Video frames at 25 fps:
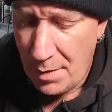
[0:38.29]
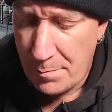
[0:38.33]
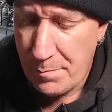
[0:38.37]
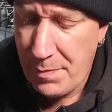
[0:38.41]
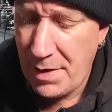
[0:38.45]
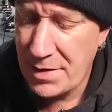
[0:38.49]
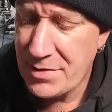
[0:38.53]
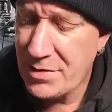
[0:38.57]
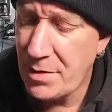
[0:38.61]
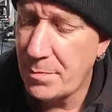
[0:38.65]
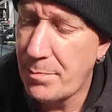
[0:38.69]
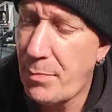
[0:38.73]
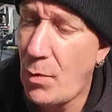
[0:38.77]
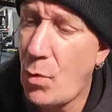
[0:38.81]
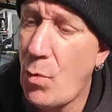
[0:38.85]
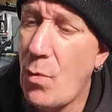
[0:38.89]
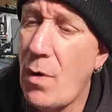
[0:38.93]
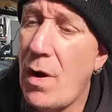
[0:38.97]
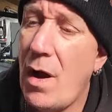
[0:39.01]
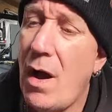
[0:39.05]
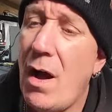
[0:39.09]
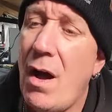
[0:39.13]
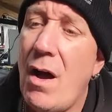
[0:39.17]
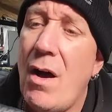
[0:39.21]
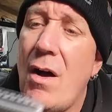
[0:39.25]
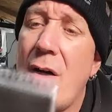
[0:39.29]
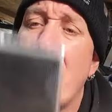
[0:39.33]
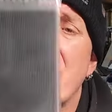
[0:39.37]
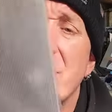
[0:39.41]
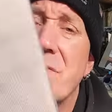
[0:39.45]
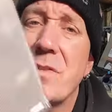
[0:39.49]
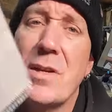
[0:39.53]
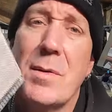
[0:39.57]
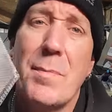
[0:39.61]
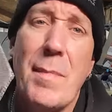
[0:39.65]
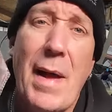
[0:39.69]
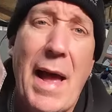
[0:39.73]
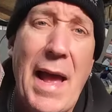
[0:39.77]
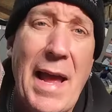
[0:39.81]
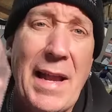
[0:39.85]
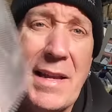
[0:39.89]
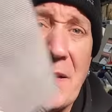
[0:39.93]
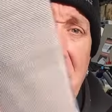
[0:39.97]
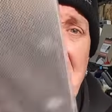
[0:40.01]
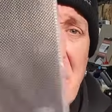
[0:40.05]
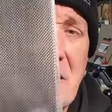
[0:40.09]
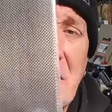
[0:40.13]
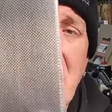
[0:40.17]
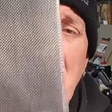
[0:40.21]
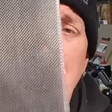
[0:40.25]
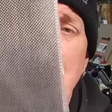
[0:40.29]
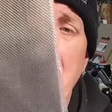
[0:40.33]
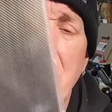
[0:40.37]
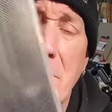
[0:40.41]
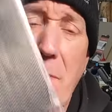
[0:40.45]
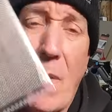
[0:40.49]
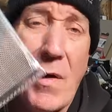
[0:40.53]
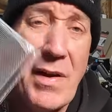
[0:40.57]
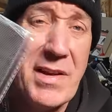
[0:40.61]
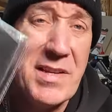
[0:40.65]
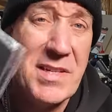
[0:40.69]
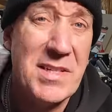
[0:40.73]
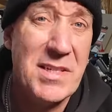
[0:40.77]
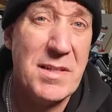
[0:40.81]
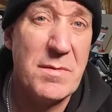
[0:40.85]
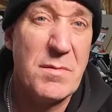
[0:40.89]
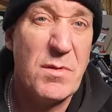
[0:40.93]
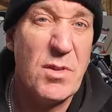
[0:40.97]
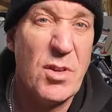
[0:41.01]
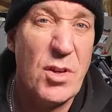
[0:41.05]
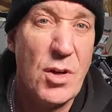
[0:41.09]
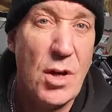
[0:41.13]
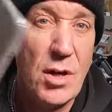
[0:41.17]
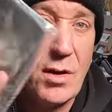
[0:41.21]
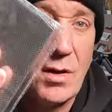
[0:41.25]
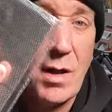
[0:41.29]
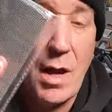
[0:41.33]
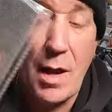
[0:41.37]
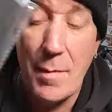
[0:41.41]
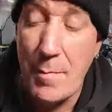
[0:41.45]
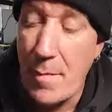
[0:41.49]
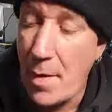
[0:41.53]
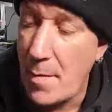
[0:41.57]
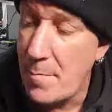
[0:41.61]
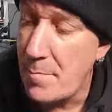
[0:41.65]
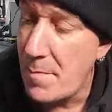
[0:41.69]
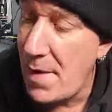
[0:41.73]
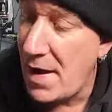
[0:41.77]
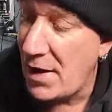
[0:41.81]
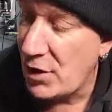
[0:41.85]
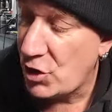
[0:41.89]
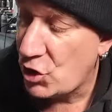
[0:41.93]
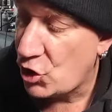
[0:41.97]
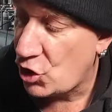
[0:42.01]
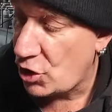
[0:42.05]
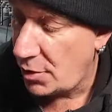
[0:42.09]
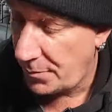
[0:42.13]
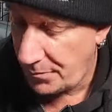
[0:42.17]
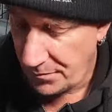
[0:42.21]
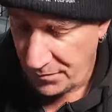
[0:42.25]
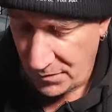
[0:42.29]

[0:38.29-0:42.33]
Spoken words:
Bits I bought are some anti-mice mesh,